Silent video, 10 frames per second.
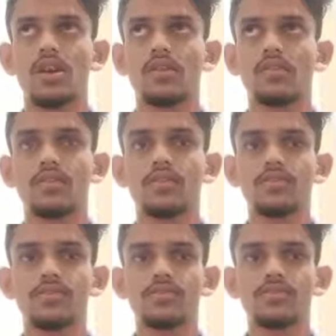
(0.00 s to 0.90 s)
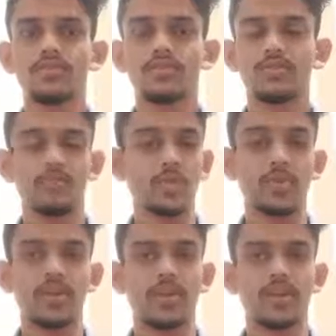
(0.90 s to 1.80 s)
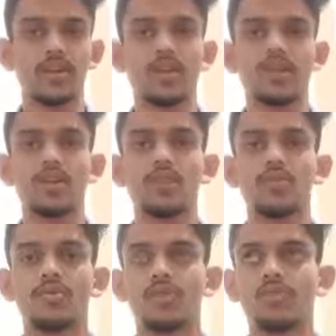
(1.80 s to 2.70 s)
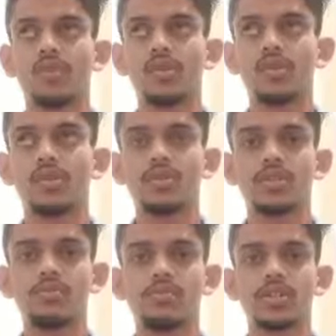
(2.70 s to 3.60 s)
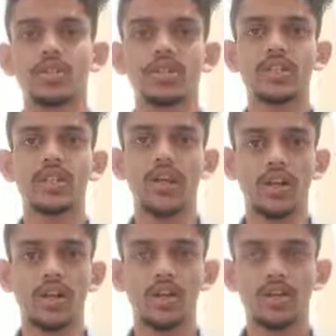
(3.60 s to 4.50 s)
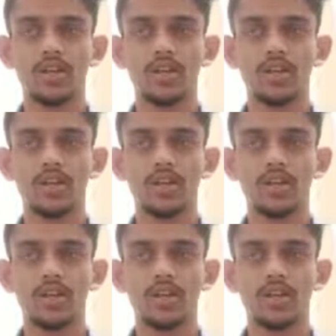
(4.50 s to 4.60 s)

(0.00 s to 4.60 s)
out of memory error, virtual machine error,